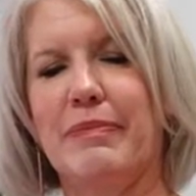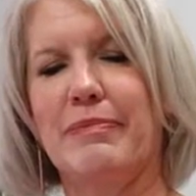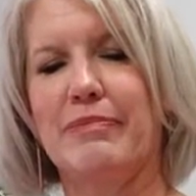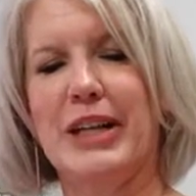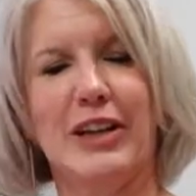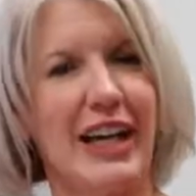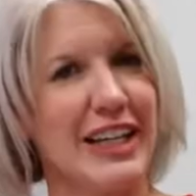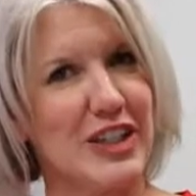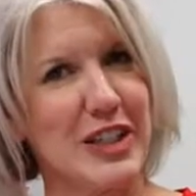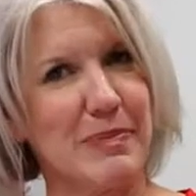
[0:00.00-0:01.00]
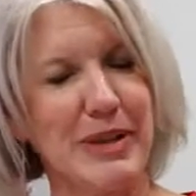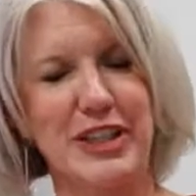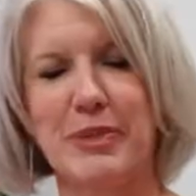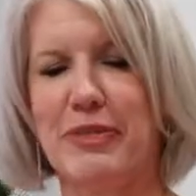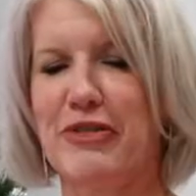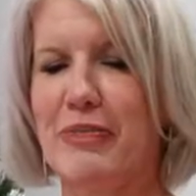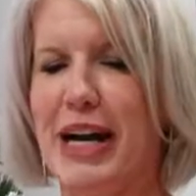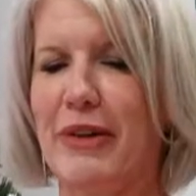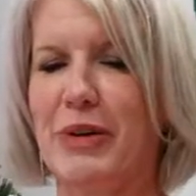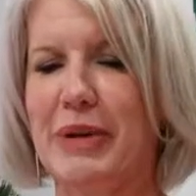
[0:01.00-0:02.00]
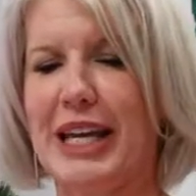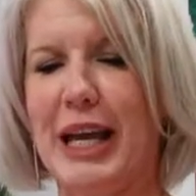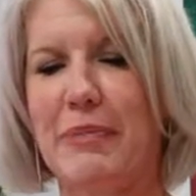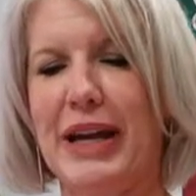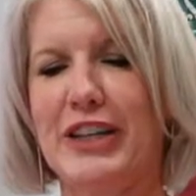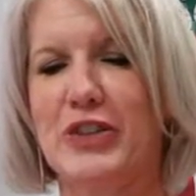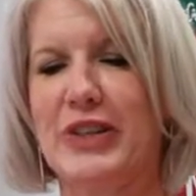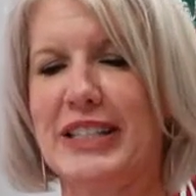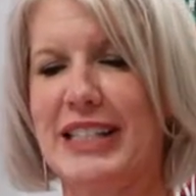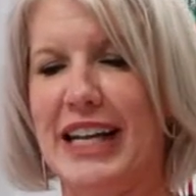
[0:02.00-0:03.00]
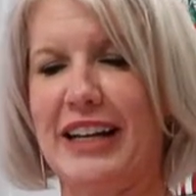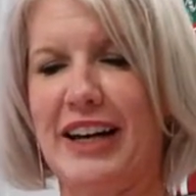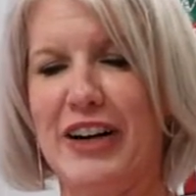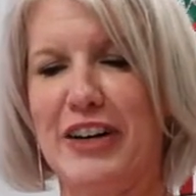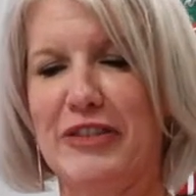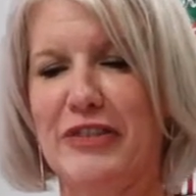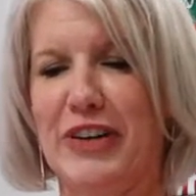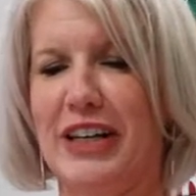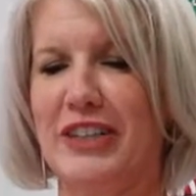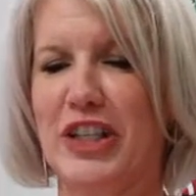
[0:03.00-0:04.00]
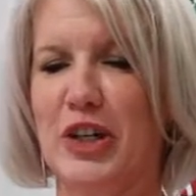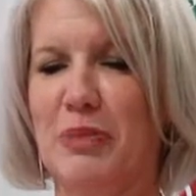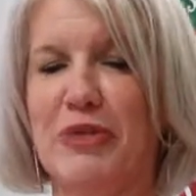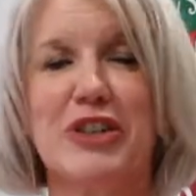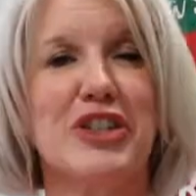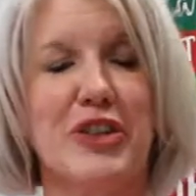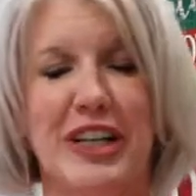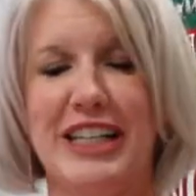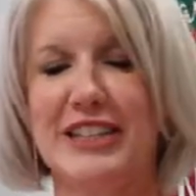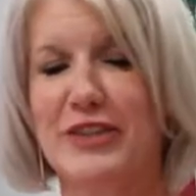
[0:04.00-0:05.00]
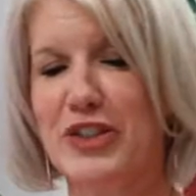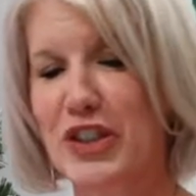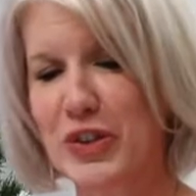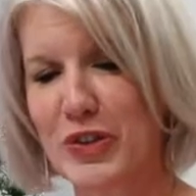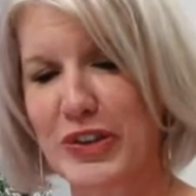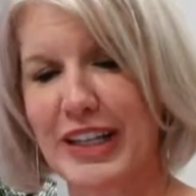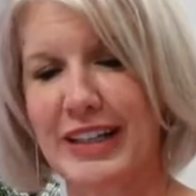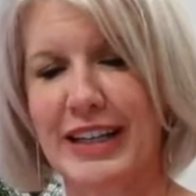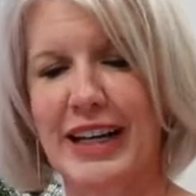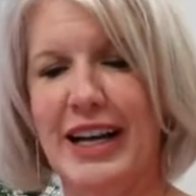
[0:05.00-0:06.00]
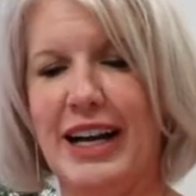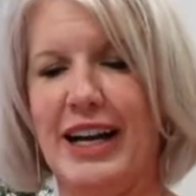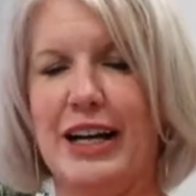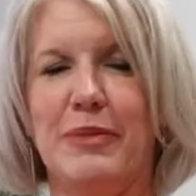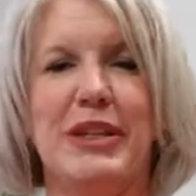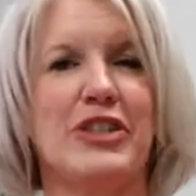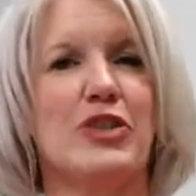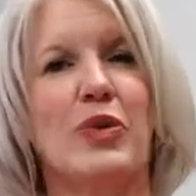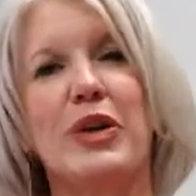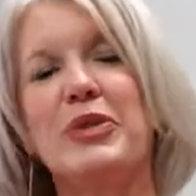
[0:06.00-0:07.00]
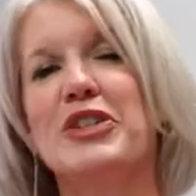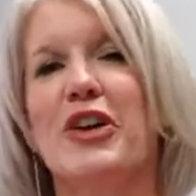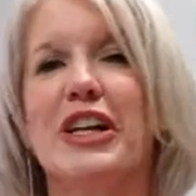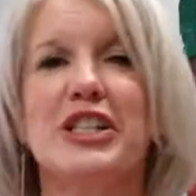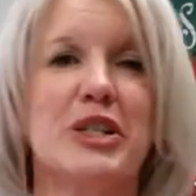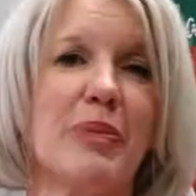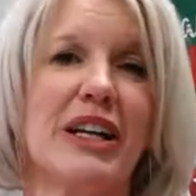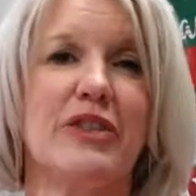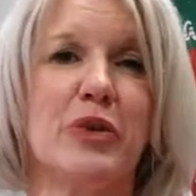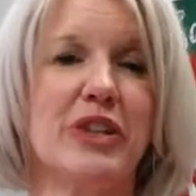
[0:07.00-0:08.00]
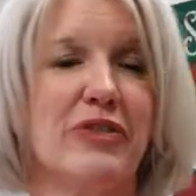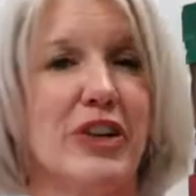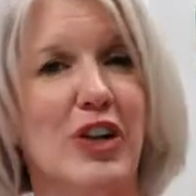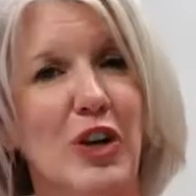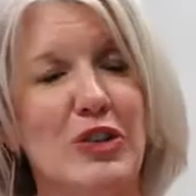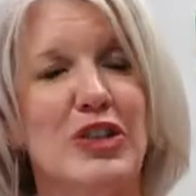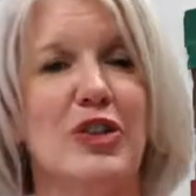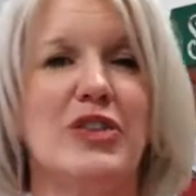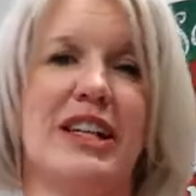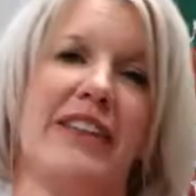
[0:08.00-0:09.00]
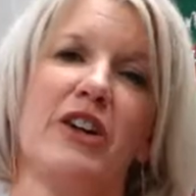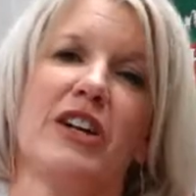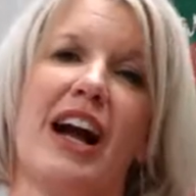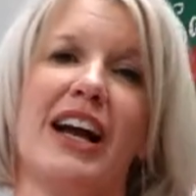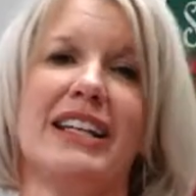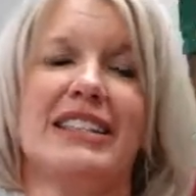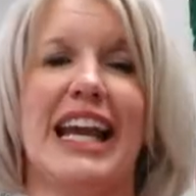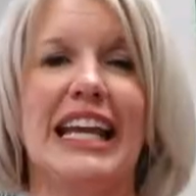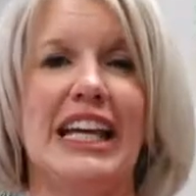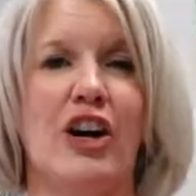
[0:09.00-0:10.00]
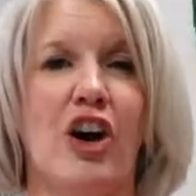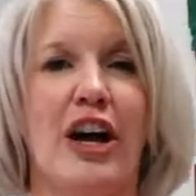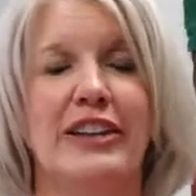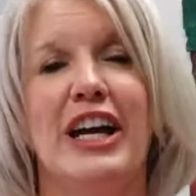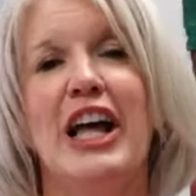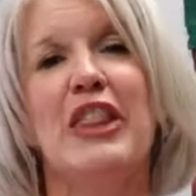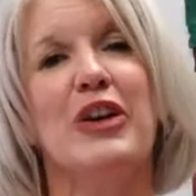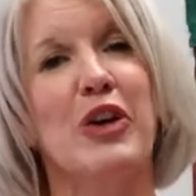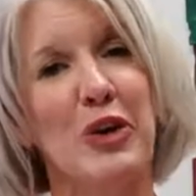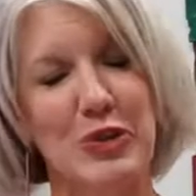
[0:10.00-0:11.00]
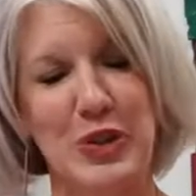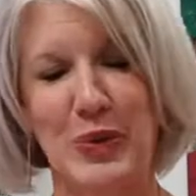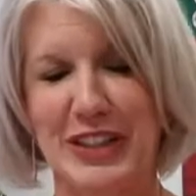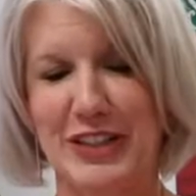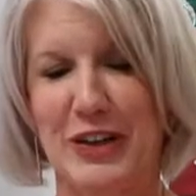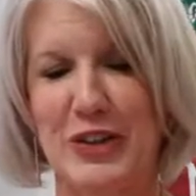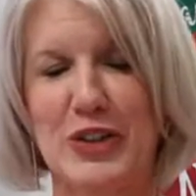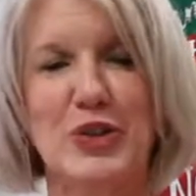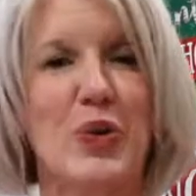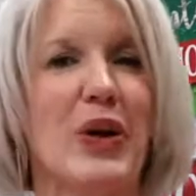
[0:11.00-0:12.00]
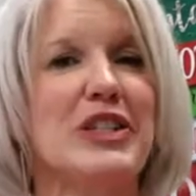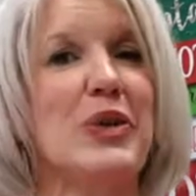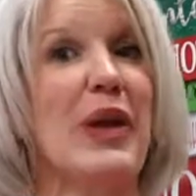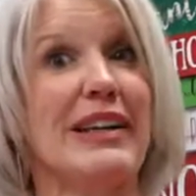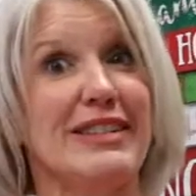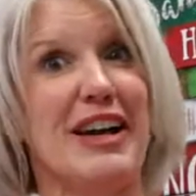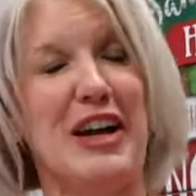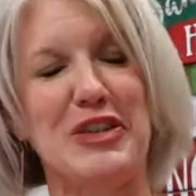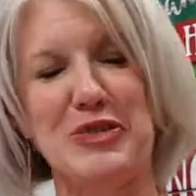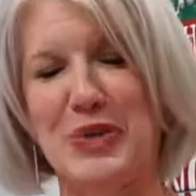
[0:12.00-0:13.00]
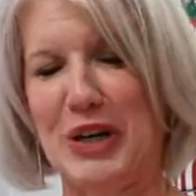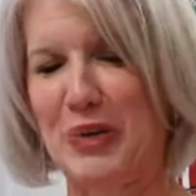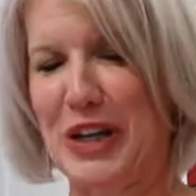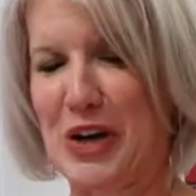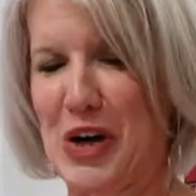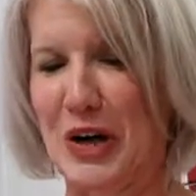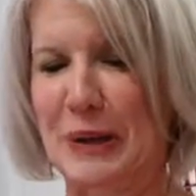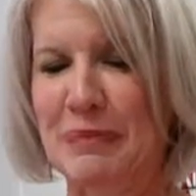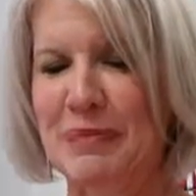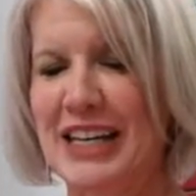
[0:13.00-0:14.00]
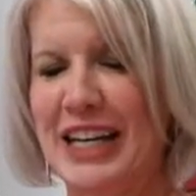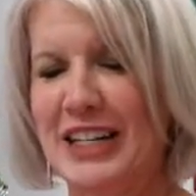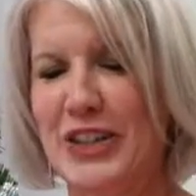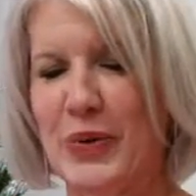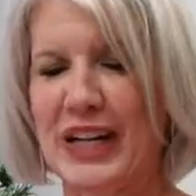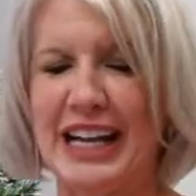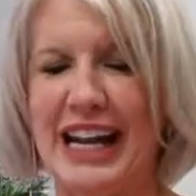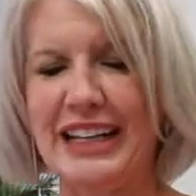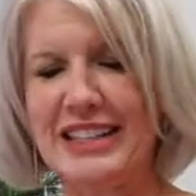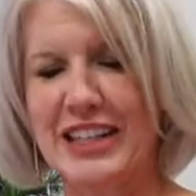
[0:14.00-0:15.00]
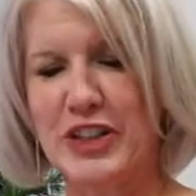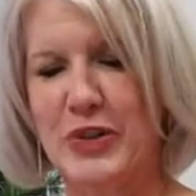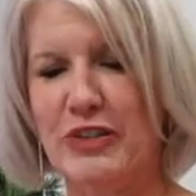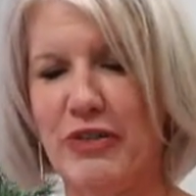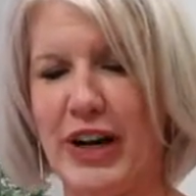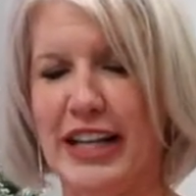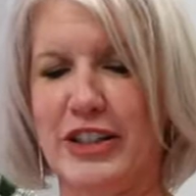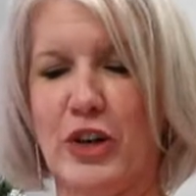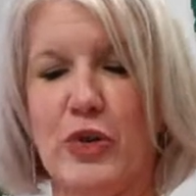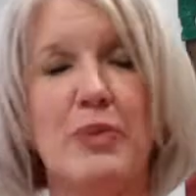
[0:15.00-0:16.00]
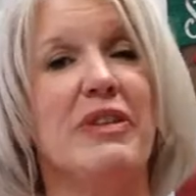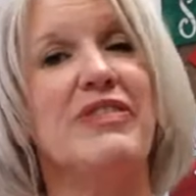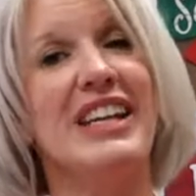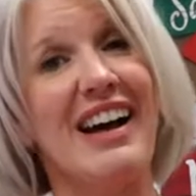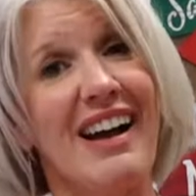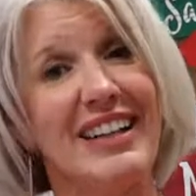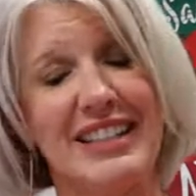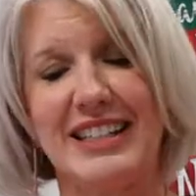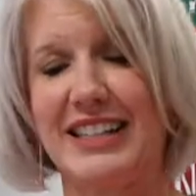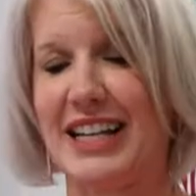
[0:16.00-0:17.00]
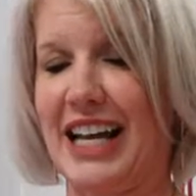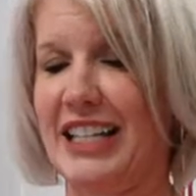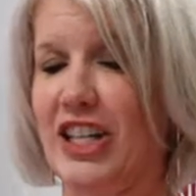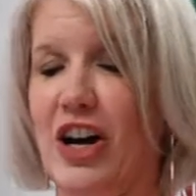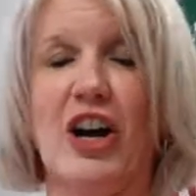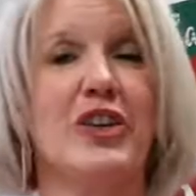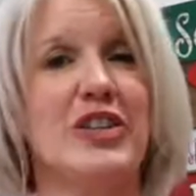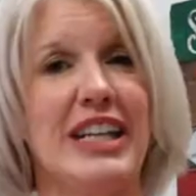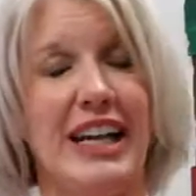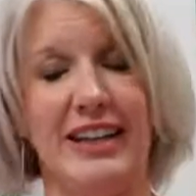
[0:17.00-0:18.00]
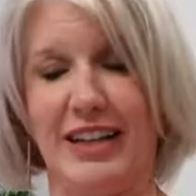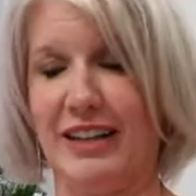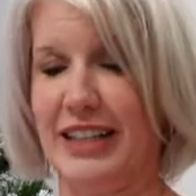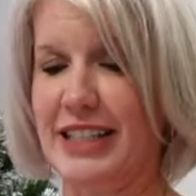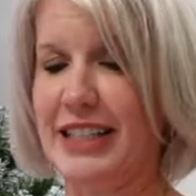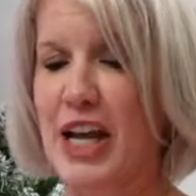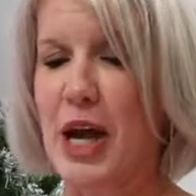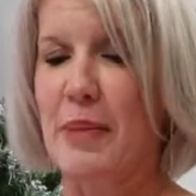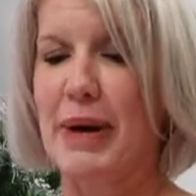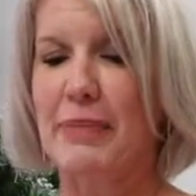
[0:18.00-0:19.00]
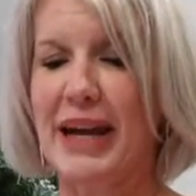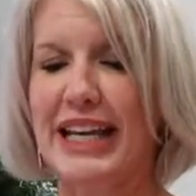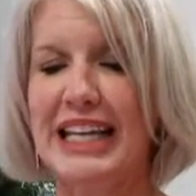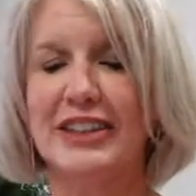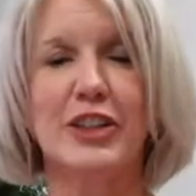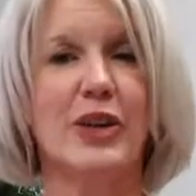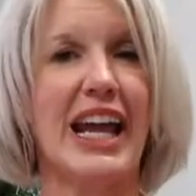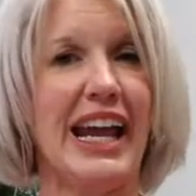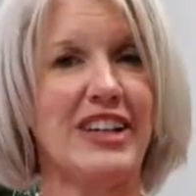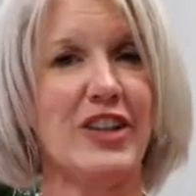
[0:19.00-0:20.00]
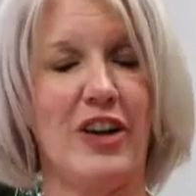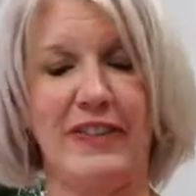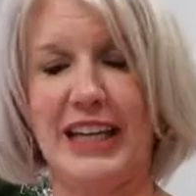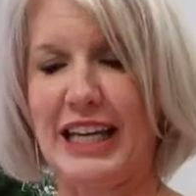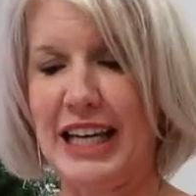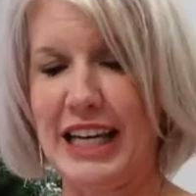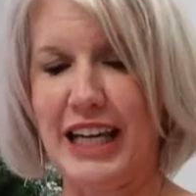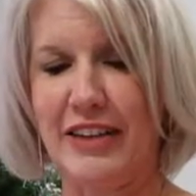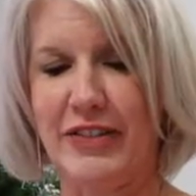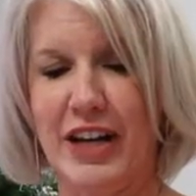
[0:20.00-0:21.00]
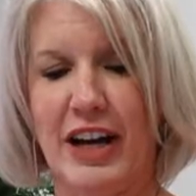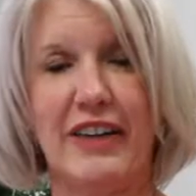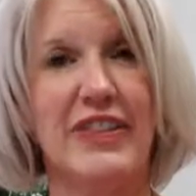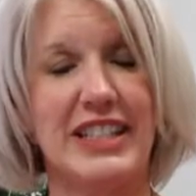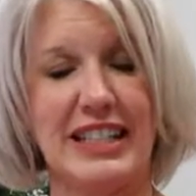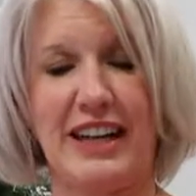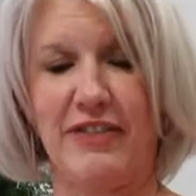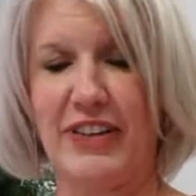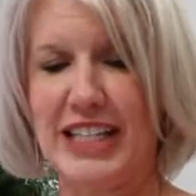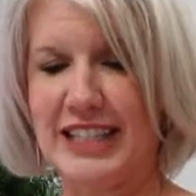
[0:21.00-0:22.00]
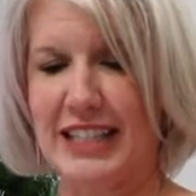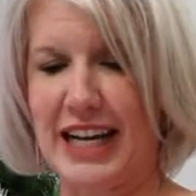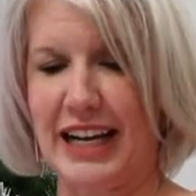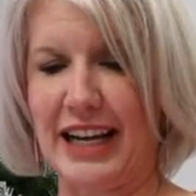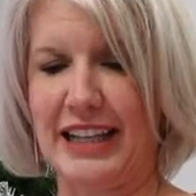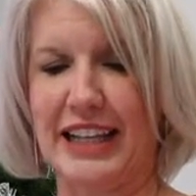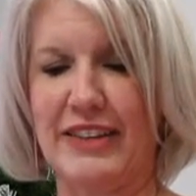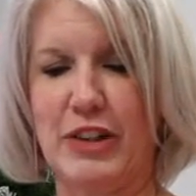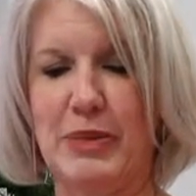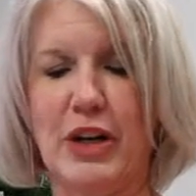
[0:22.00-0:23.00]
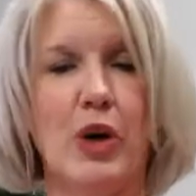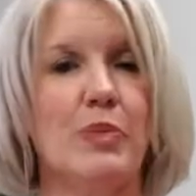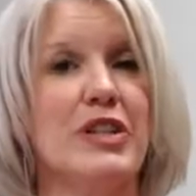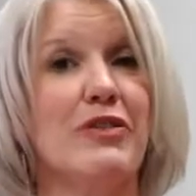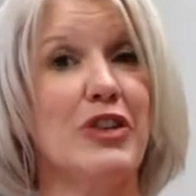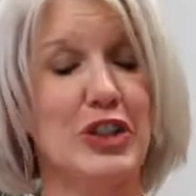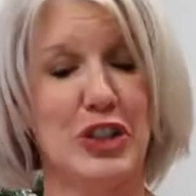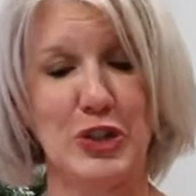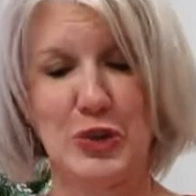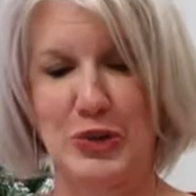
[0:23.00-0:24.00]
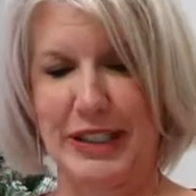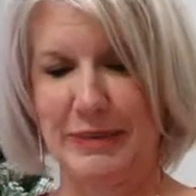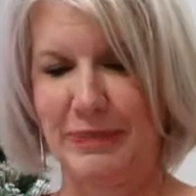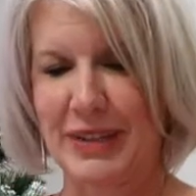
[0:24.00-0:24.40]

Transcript: Middle Ages, Bishop of Myra became patron saint of uh, charitable fraternities of children. Um, his story was starting to spread through different cultures and they're kind of taking on their own twist on the story. So that's kind of where we are. So in 8th century France, a group of nuns decided to honor St. Nicholas by baking little cakes on the eve of the saint feast day and leave them at homes of good children.